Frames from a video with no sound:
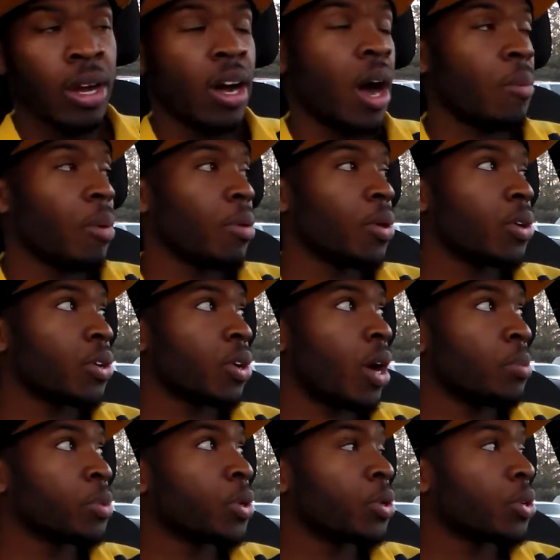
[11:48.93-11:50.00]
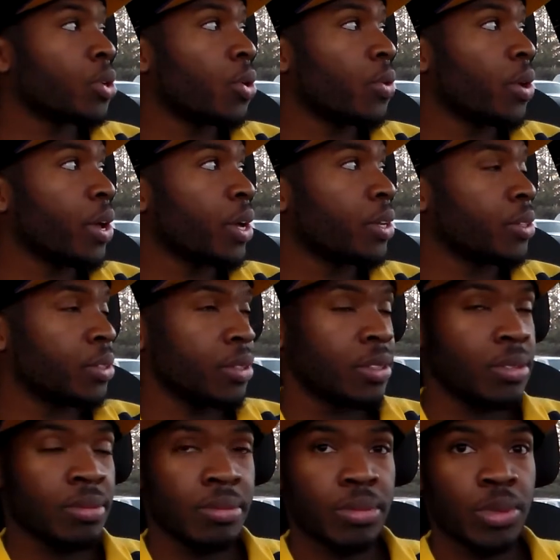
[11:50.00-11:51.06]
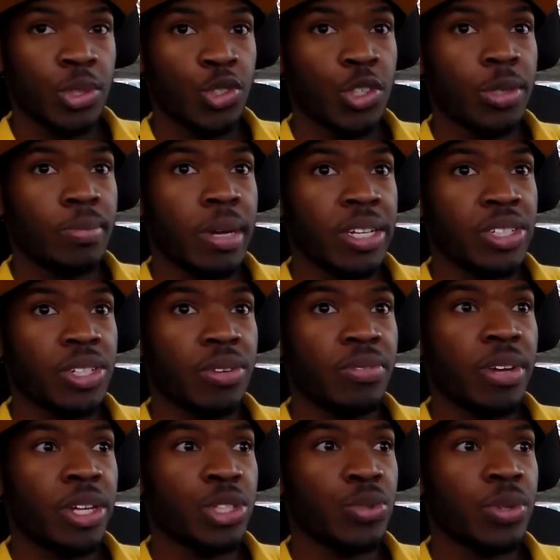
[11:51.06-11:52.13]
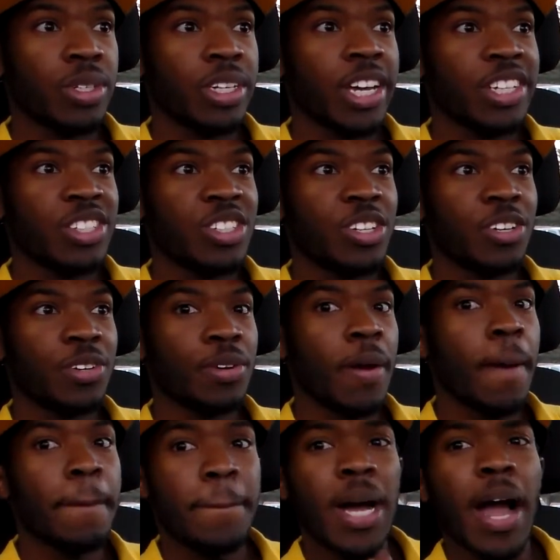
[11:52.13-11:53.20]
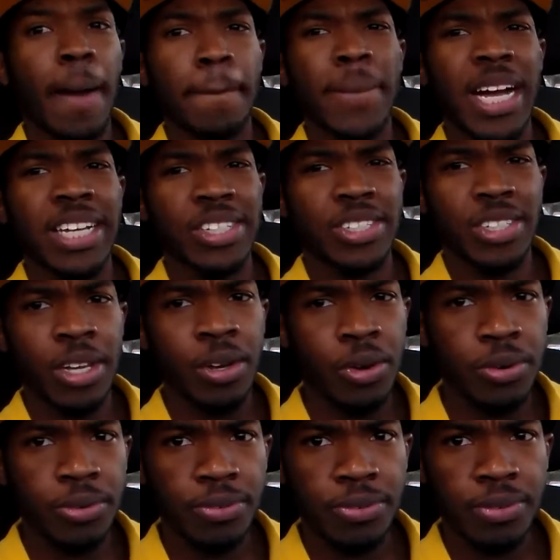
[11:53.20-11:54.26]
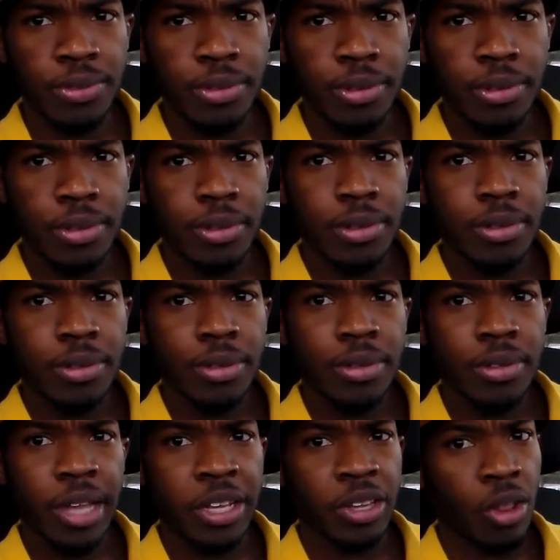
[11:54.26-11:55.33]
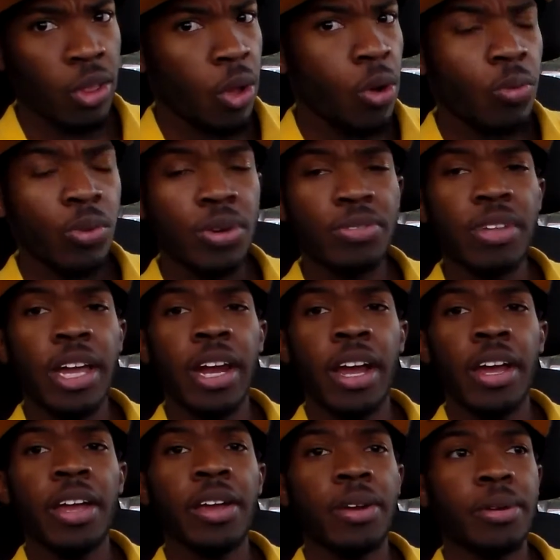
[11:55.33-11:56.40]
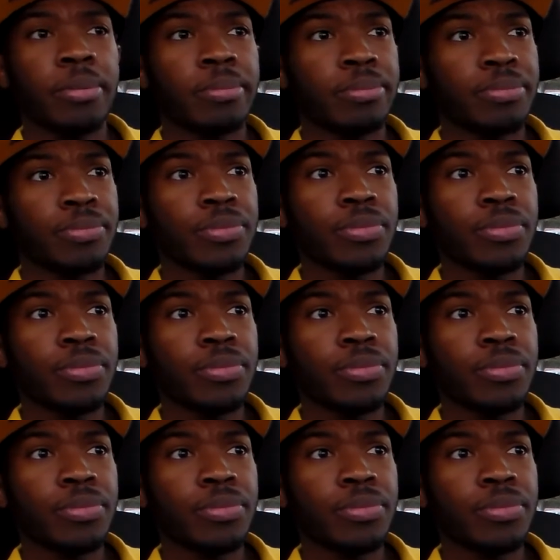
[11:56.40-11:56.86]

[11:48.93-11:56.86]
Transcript: I'm gonna go ahead and treat myself out to a nice dinner by myself, like the lone wolf that I am.